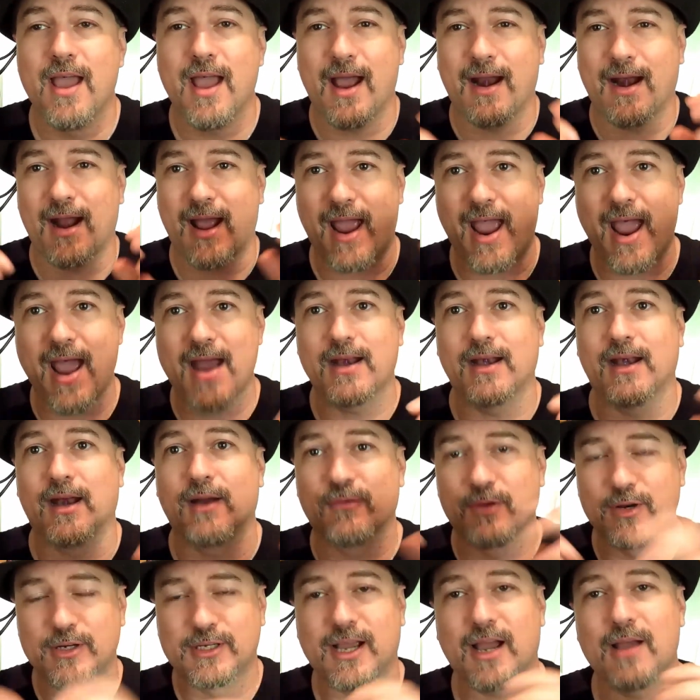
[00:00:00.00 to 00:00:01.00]
And I had it
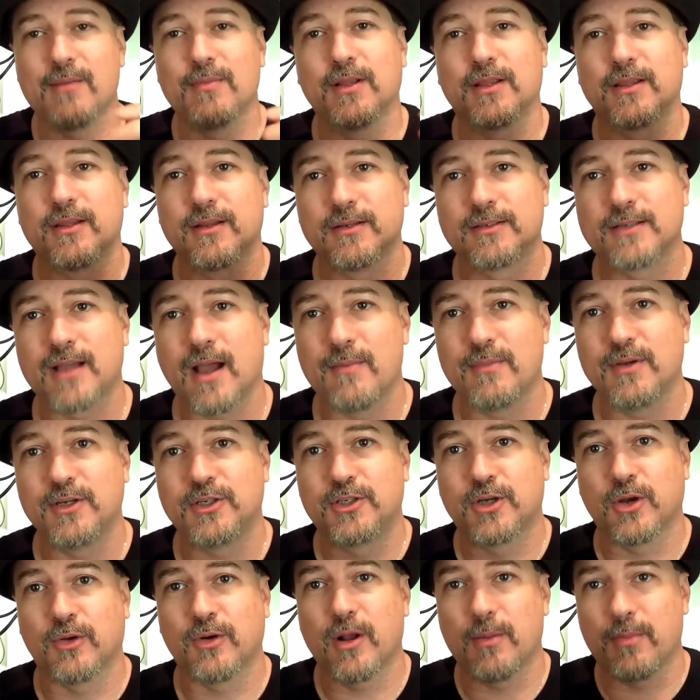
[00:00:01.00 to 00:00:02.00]
every time that the zombies
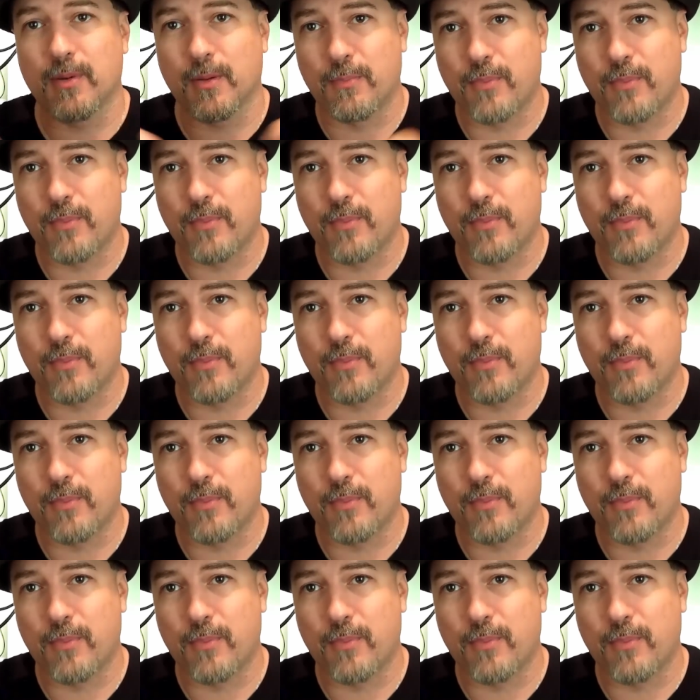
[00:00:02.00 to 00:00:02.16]
showed up,